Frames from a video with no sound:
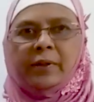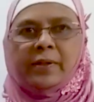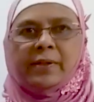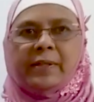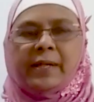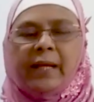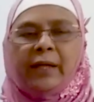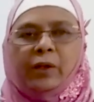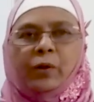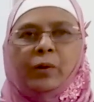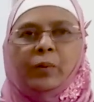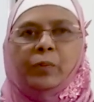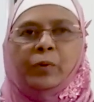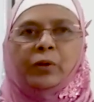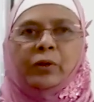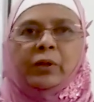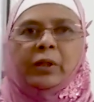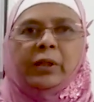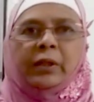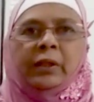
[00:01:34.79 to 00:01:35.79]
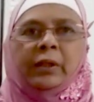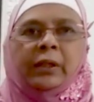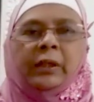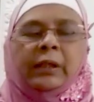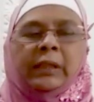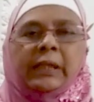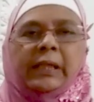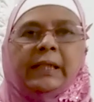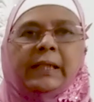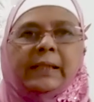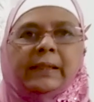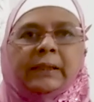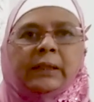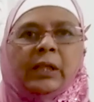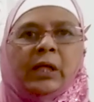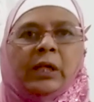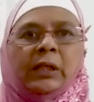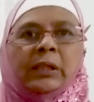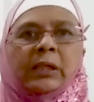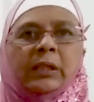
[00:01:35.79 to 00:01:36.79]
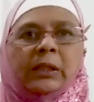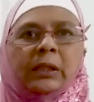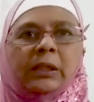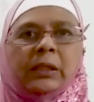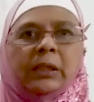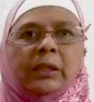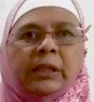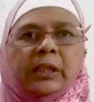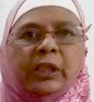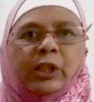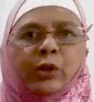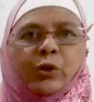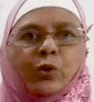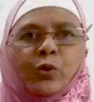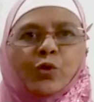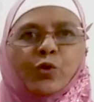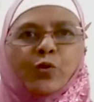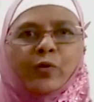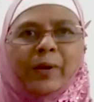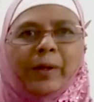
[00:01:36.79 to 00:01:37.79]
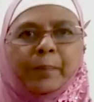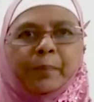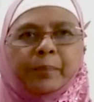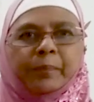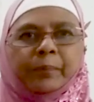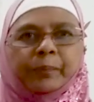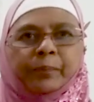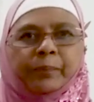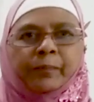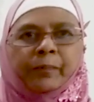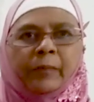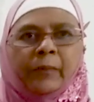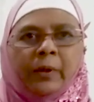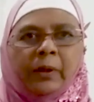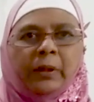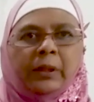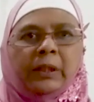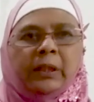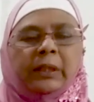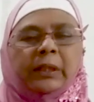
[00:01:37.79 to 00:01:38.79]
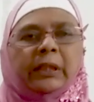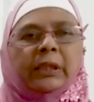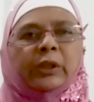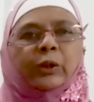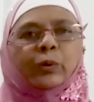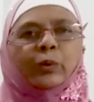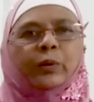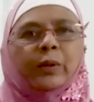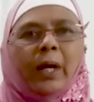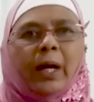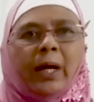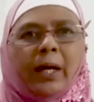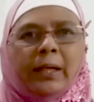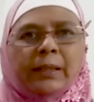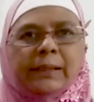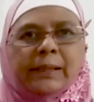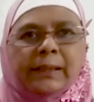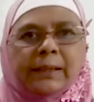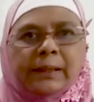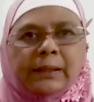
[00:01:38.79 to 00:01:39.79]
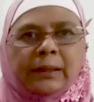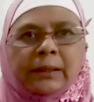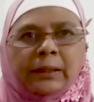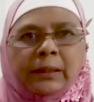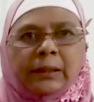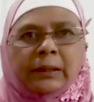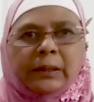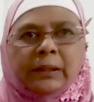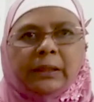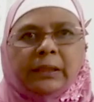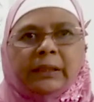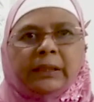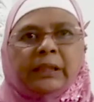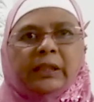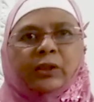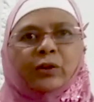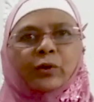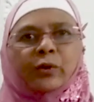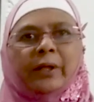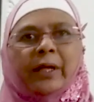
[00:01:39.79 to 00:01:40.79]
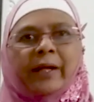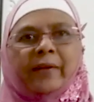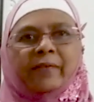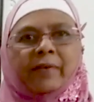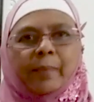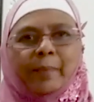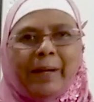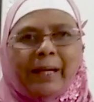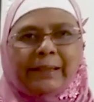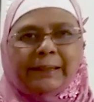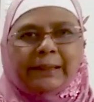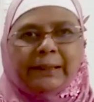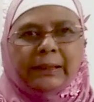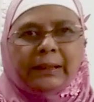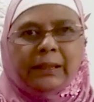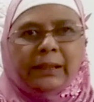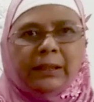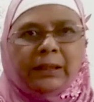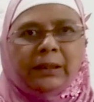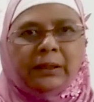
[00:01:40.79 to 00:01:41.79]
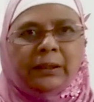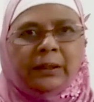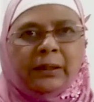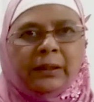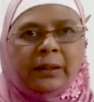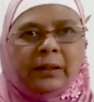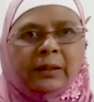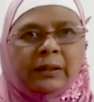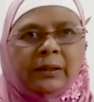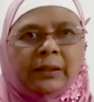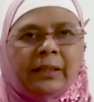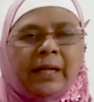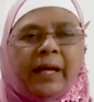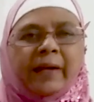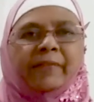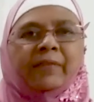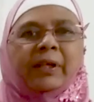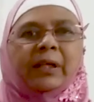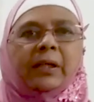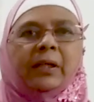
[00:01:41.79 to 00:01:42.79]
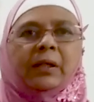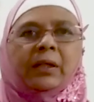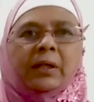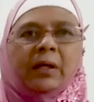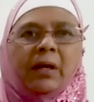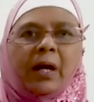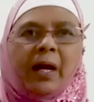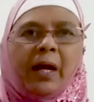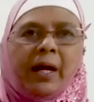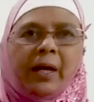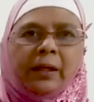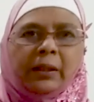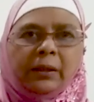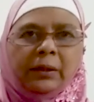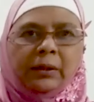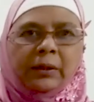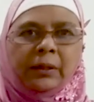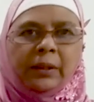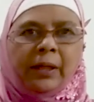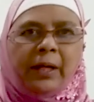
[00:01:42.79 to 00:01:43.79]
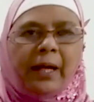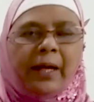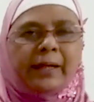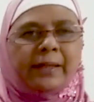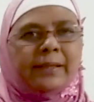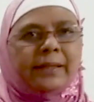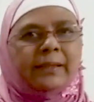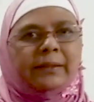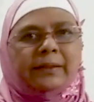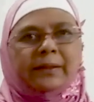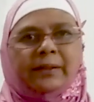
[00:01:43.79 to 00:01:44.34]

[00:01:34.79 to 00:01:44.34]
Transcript: Psychomotor is learning to swim, learning to dance, learning to drive a bicycle, driving a car, etc.